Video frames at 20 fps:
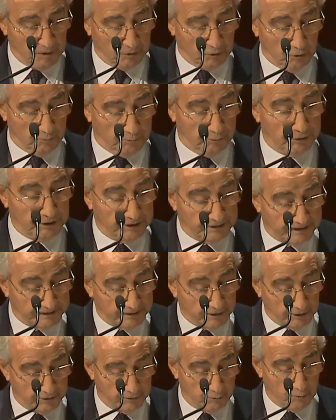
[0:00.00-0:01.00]
To put it
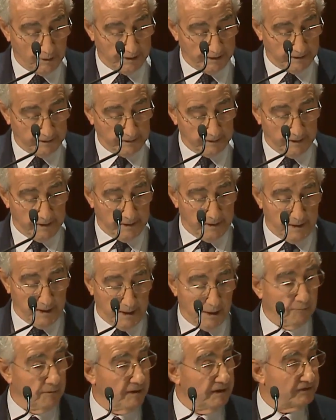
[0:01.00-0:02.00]
another way,
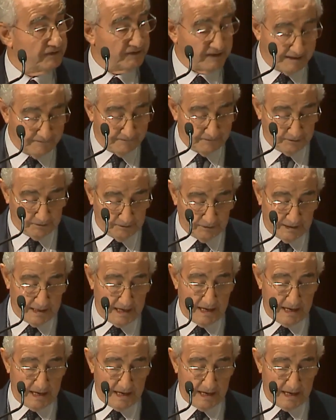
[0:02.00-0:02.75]
only 7